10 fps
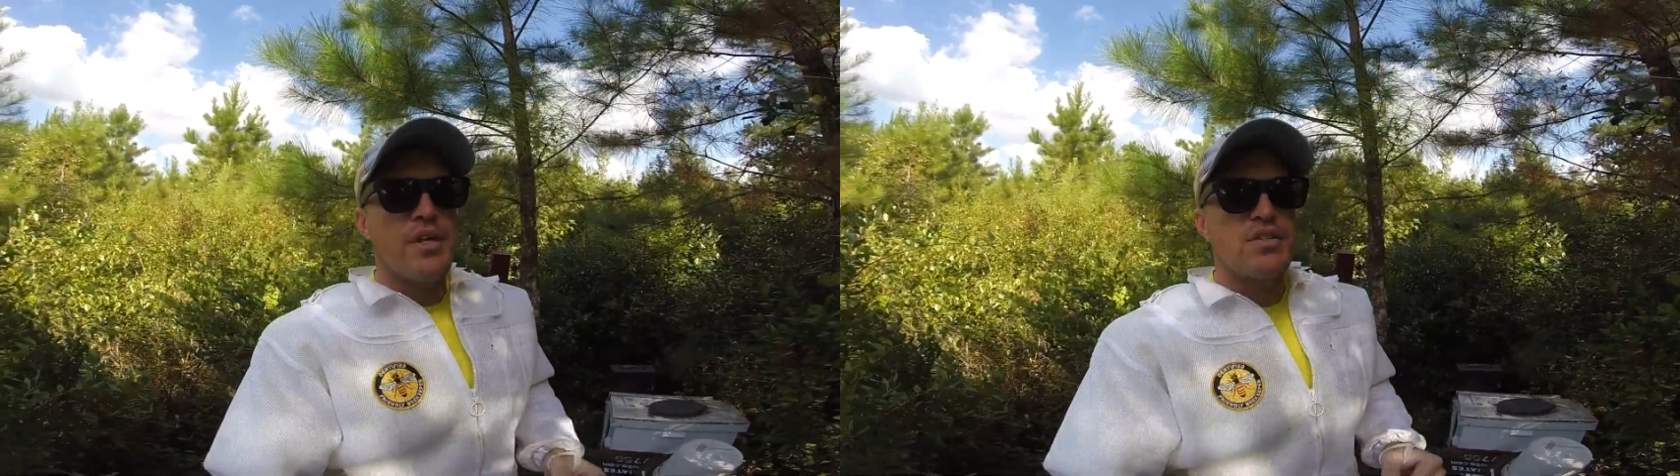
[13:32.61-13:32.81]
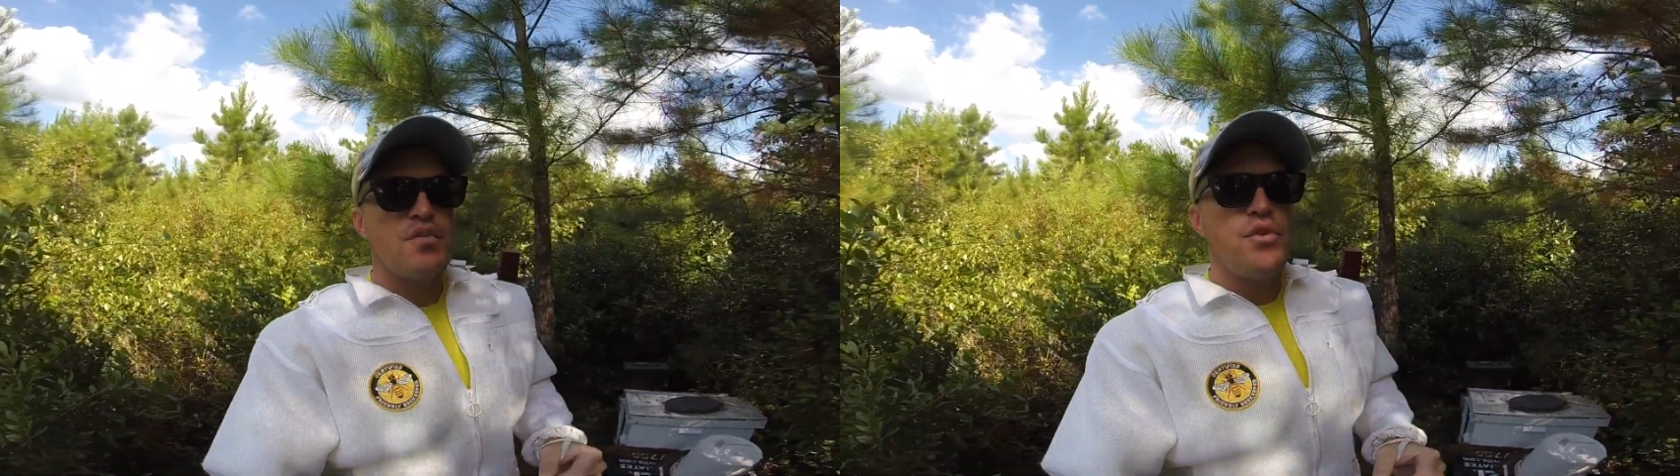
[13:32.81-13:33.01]

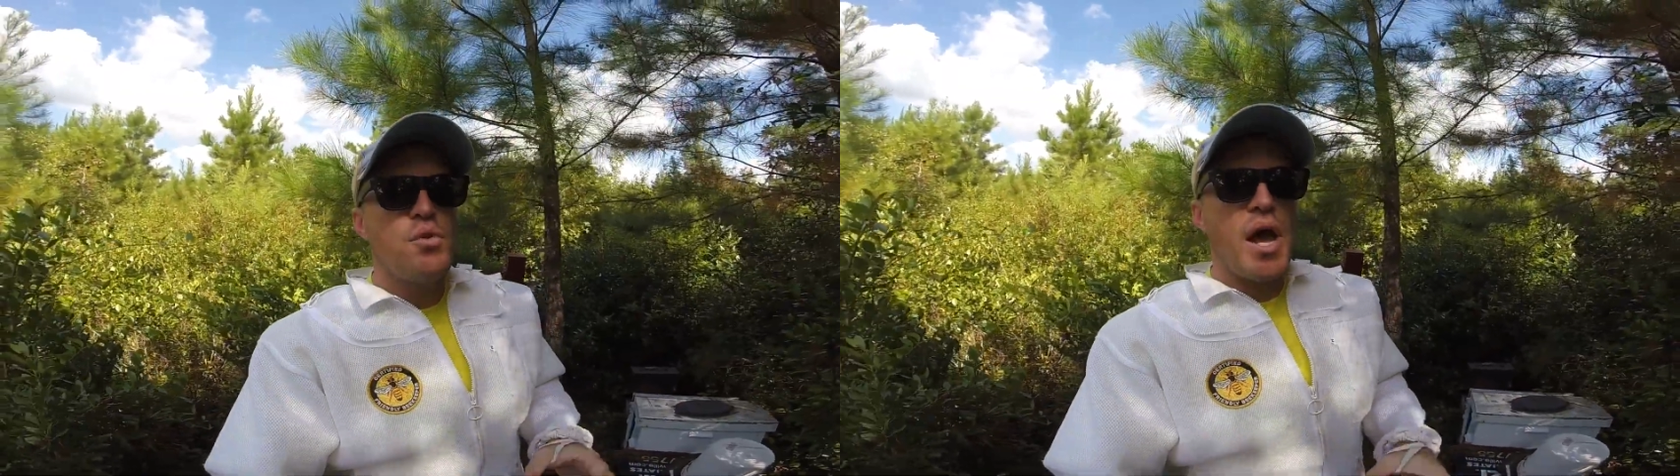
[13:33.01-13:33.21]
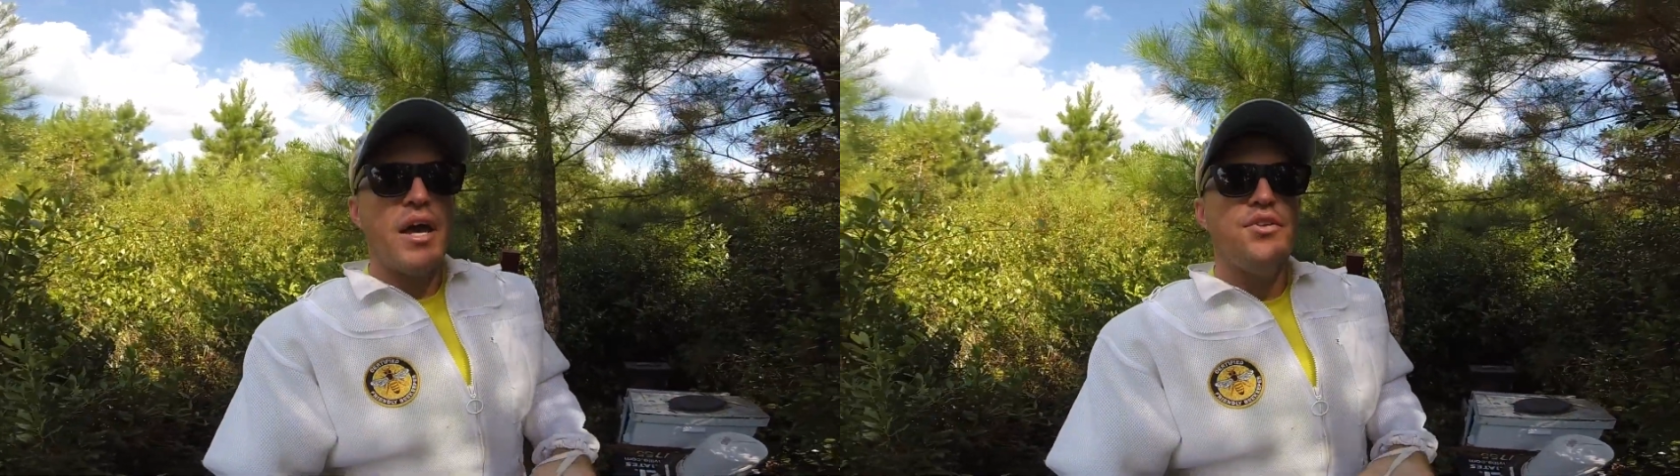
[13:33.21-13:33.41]
is if
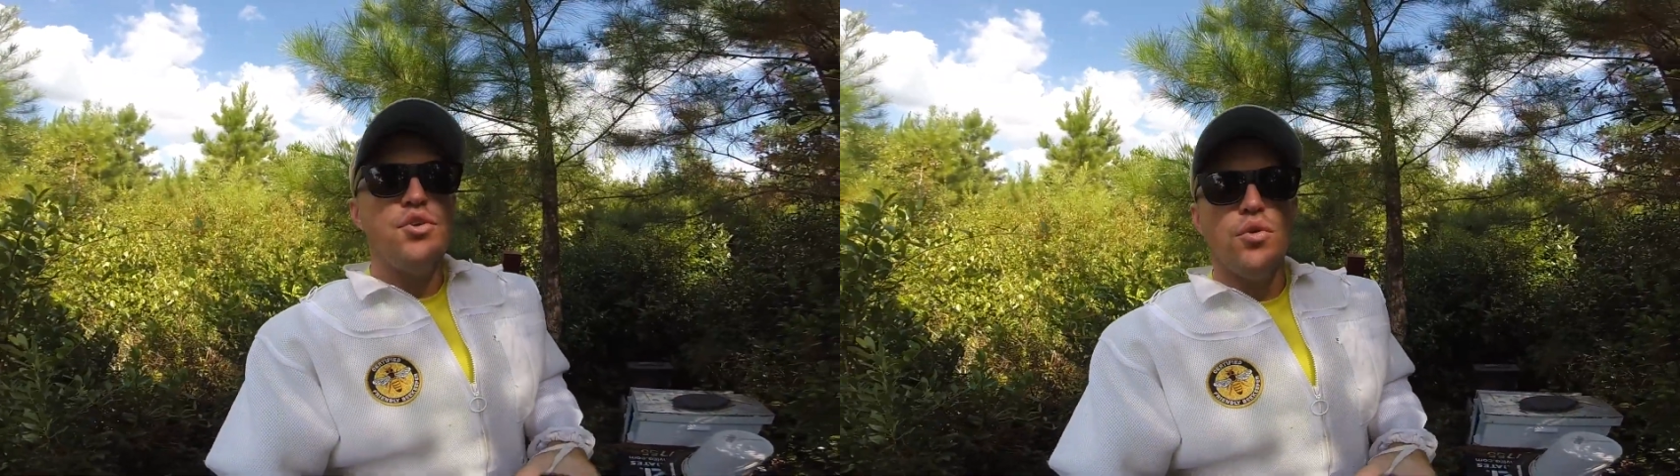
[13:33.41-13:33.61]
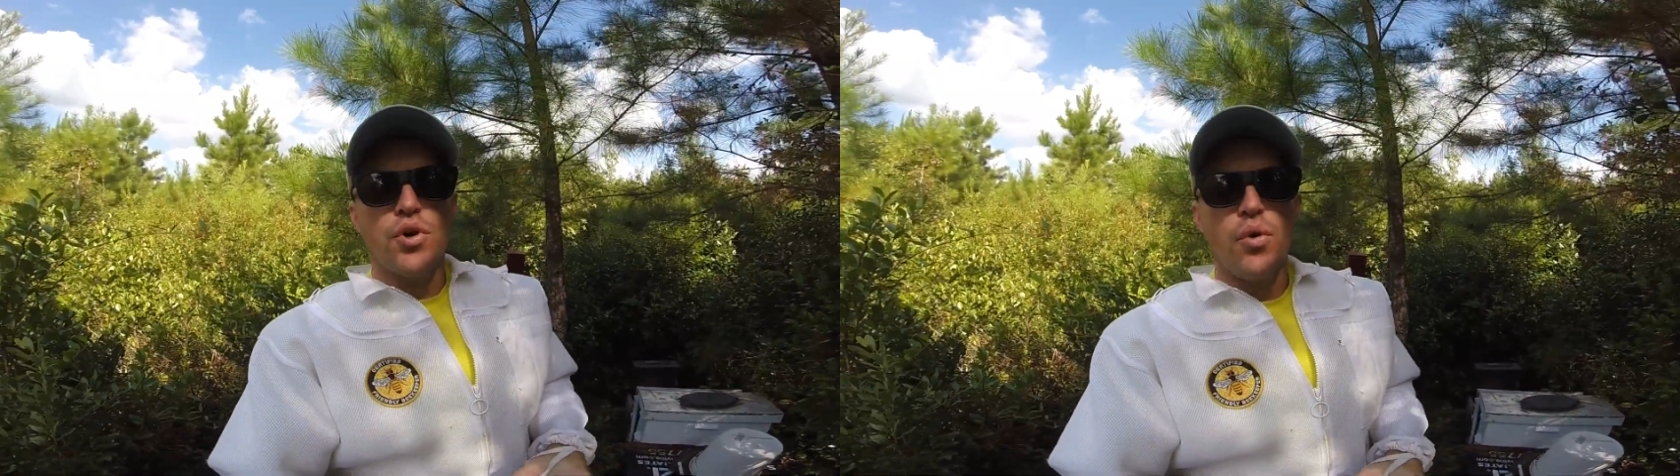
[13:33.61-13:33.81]
you add
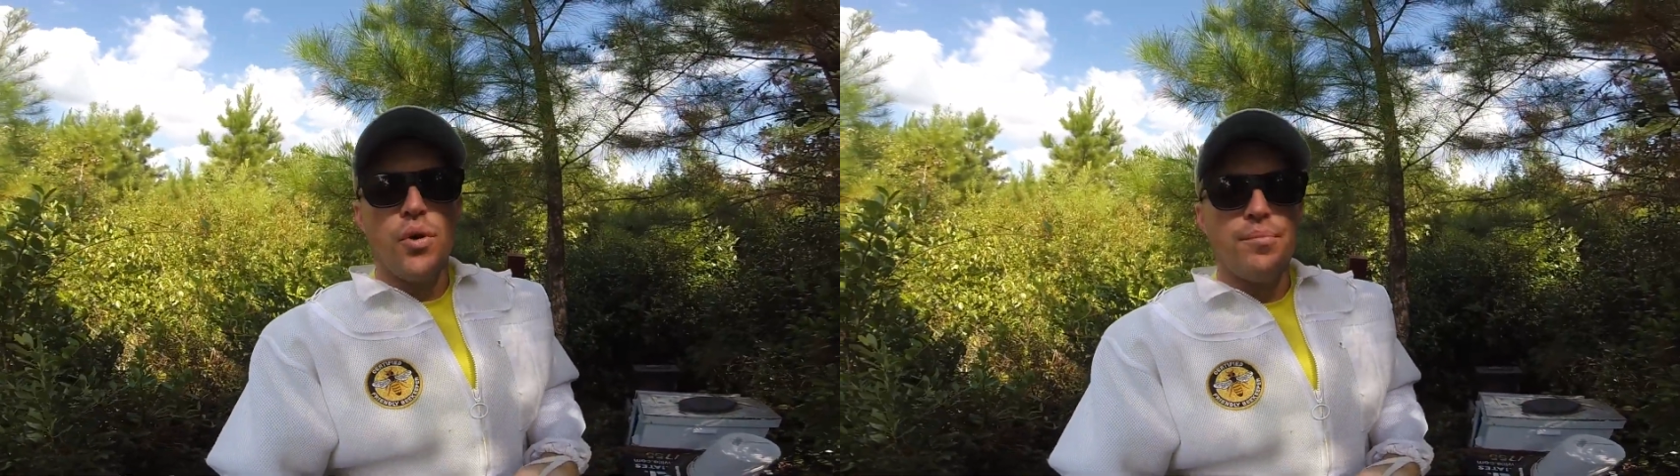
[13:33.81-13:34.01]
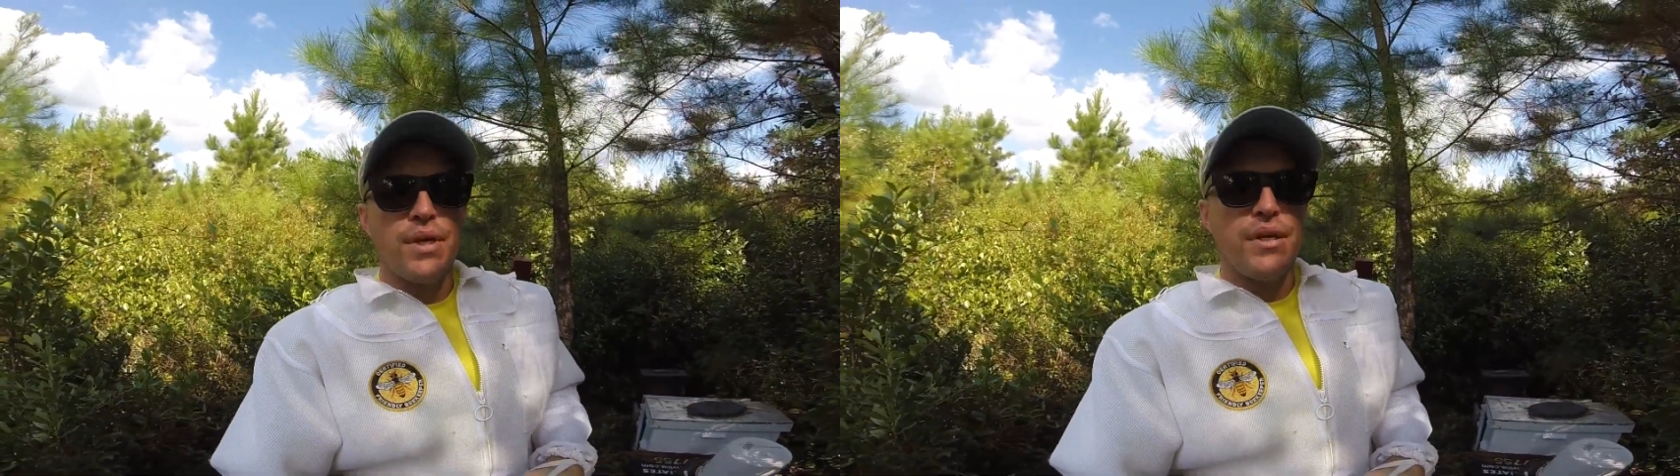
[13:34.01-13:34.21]
new
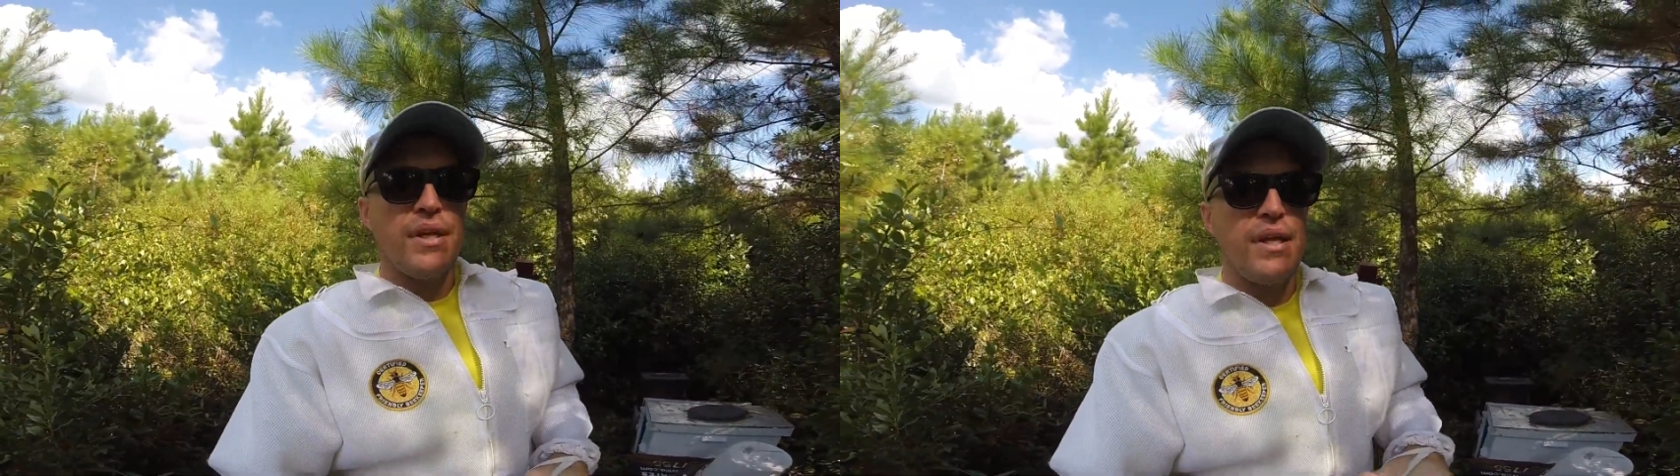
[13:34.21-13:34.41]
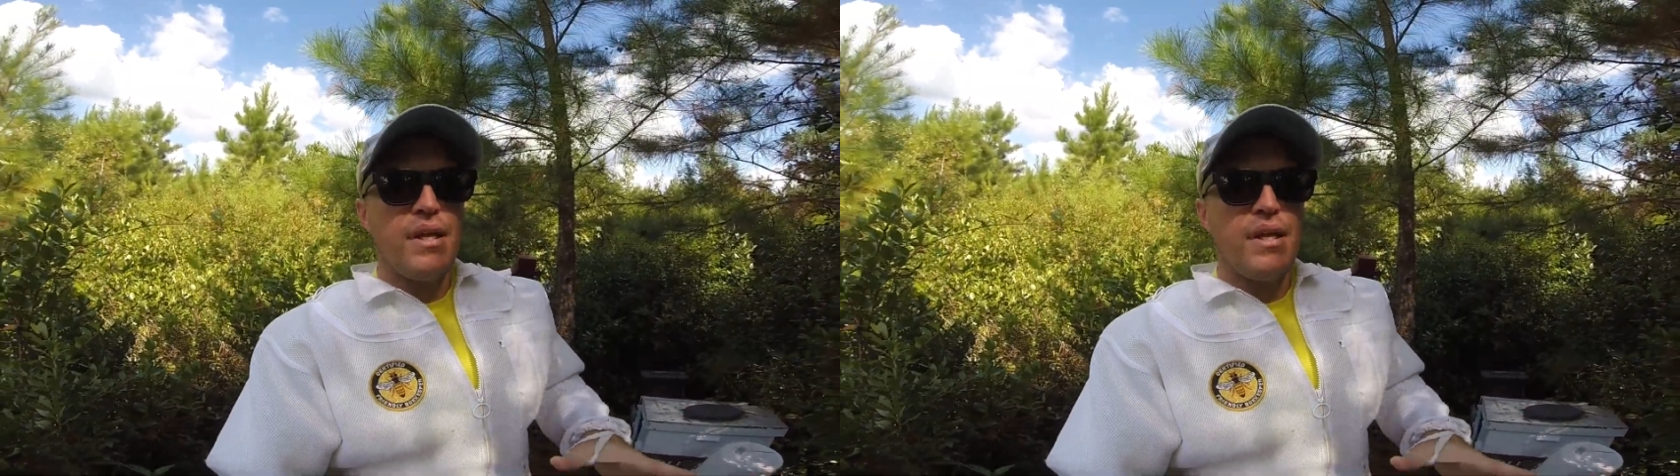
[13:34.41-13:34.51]
equipment